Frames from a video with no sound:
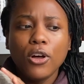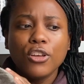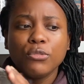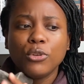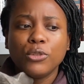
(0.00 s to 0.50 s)

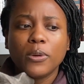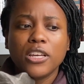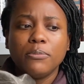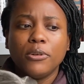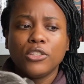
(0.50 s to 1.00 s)
hauls, most
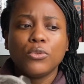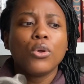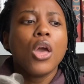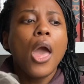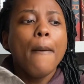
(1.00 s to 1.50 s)

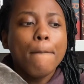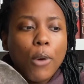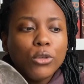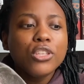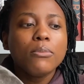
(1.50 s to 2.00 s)

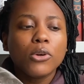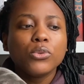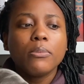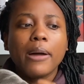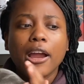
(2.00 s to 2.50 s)
of the books
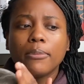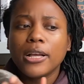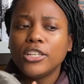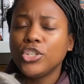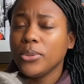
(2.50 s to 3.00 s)
we buy are
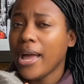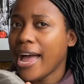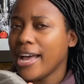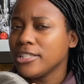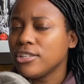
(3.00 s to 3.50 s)
because you
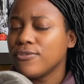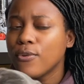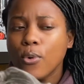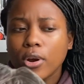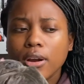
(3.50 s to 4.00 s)
asked
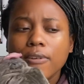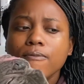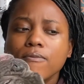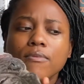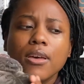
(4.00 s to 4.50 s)
for.
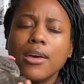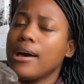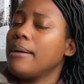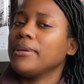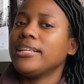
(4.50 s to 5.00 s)

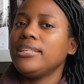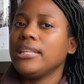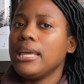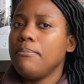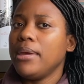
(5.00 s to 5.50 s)
I'm guessing
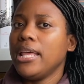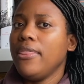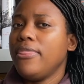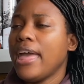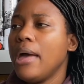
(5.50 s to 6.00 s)
they
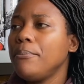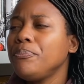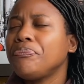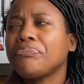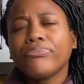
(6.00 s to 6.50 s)
meant them.
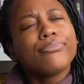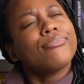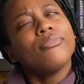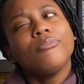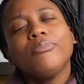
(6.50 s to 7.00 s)

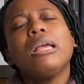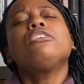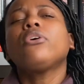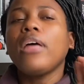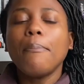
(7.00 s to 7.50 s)

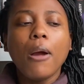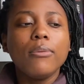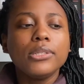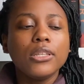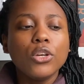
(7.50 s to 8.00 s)
So that part
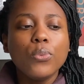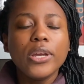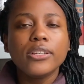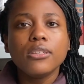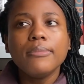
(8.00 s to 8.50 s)
was a little
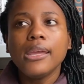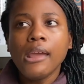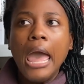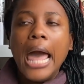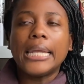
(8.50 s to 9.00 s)
weird to me.
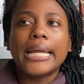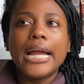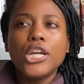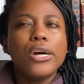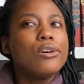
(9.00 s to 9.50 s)
Like,
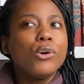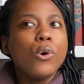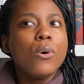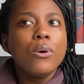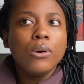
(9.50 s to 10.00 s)
I
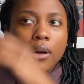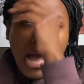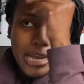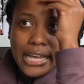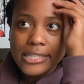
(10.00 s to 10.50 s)
know,
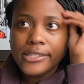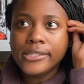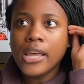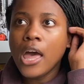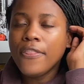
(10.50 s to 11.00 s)
I
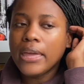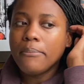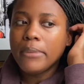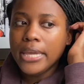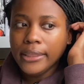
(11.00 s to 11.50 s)
guess they
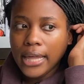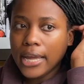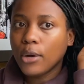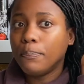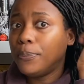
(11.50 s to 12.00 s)
mean
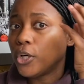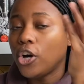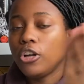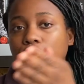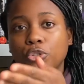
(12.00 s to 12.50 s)
like book
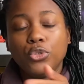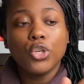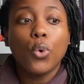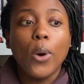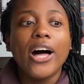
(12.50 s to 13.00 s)
hauls do
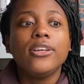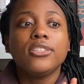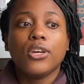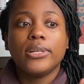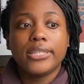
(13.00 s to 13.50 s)
so well.
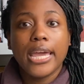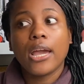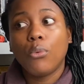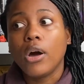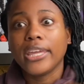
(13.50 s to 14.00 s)
So it's like,
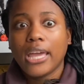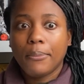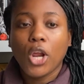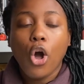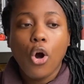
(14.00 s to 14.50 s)
well, yeah, I'm
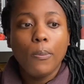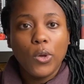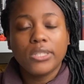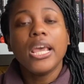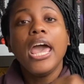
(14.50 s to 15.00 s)
gonna haul
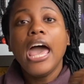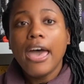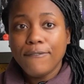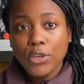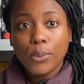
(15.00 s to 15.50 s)
books
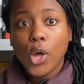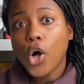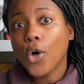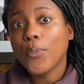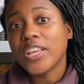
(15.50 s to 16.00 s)
and film a
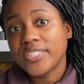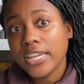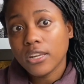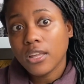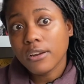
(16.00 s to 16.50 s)
haul because they
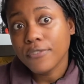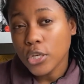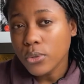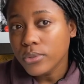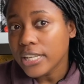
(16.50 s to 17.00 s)
get a lot of
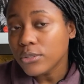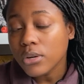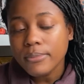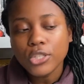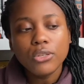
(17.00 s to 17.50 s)
views. That's what
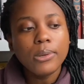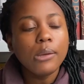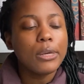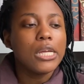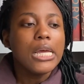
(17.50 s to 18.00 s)
I'm
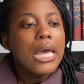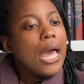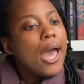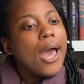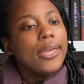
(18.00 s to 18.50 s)
assuming. But
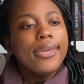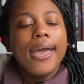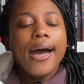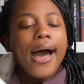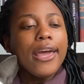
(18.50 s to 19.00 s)

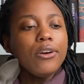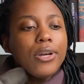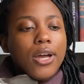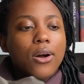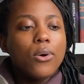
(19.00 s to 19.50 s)
yeah, I
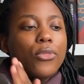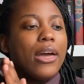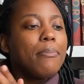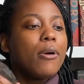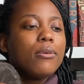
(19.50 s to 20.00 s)
don't know.
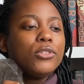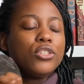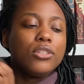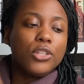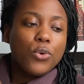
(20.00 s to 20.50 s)
That part was
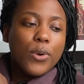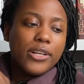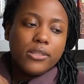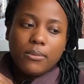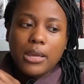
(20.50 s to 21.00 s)
just a little
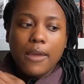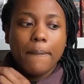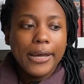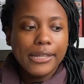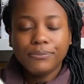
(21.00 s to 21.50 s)
weird to me.
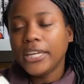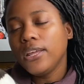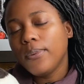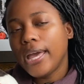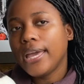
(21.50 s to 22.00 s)
But
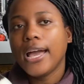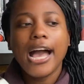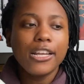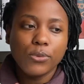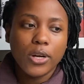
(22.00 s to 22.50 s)
anyway,
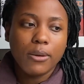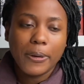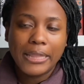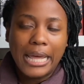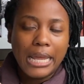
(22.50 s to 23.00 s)
I just wanted to
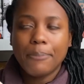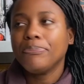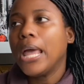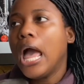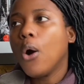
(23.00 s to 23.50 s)
bring that up.
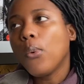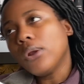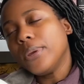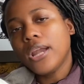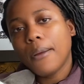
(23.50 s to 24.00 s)
When are
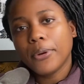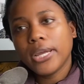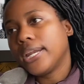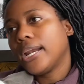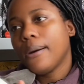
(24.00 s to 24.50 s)
we not
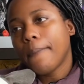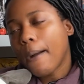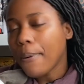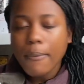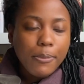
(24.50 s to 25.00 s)
bringing it up? I'll
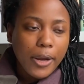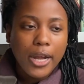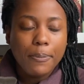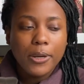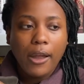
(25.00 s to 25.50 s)
probably bring it
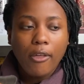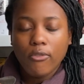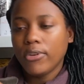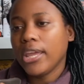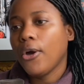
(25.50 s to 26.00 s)
up in another
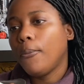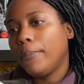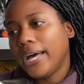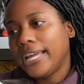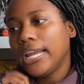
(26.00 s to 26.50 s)
video,
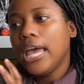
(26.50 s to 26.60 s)
but